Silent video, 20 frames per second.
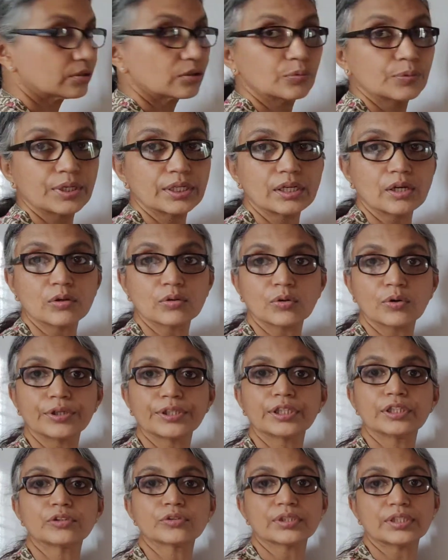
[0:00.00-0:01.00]
So we are now
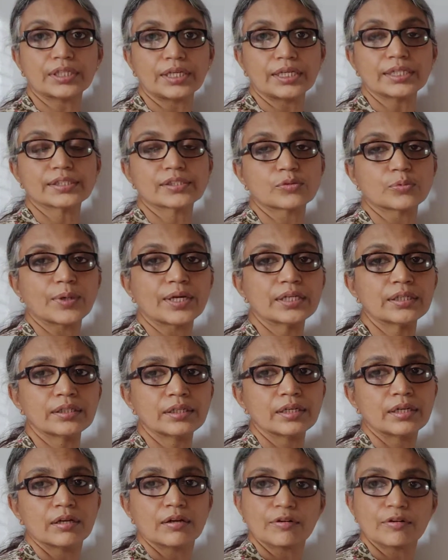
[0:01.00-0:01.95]
going into the next one,